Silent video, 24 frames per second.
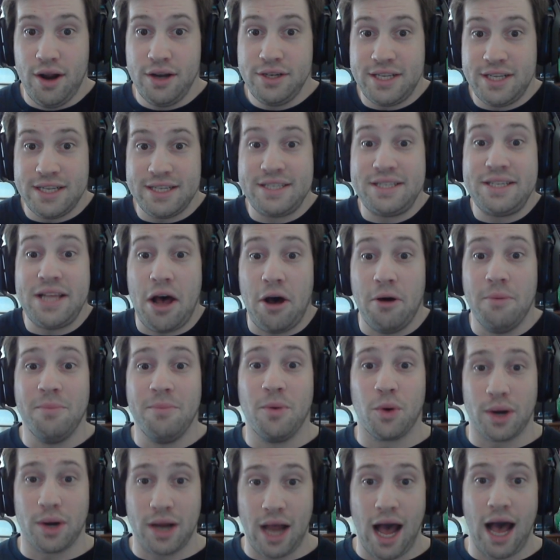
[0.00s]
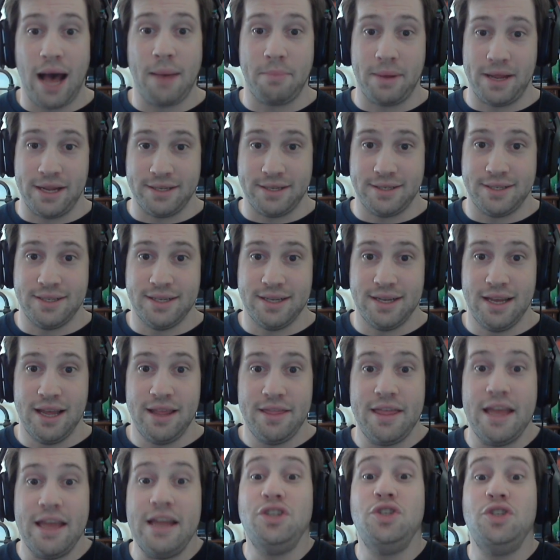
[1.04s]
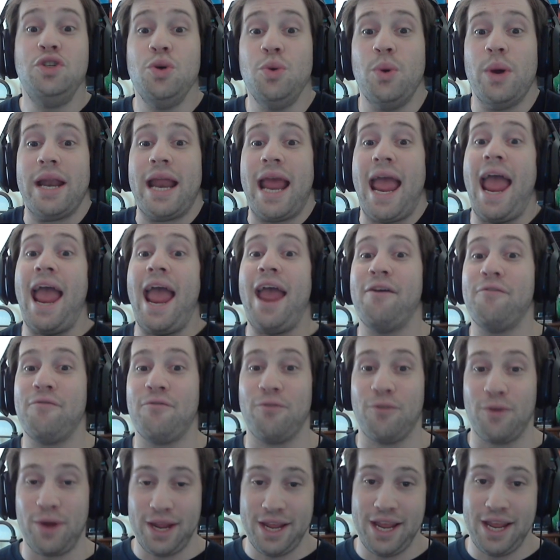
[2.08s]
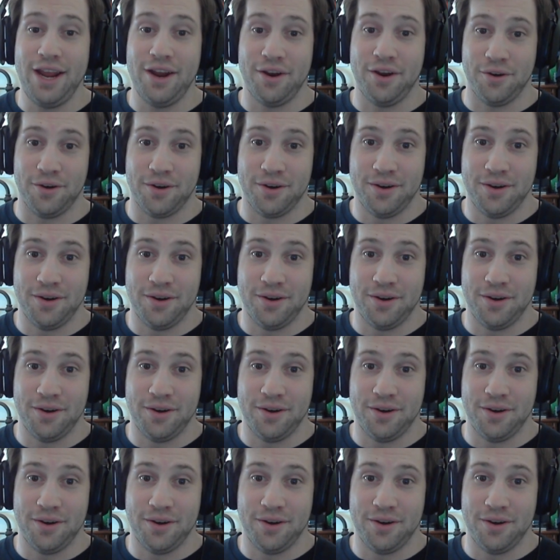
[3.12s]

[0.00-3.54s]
to sell more copies. They do it every year.